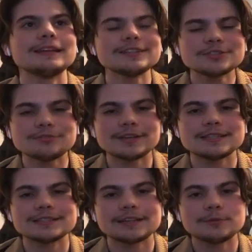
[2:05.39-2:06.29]
an
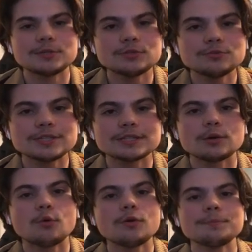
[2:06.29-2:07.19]
interface that could be used as
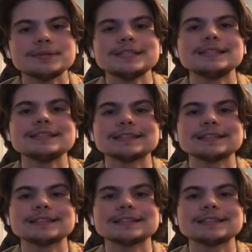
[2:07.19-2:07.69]
the OMP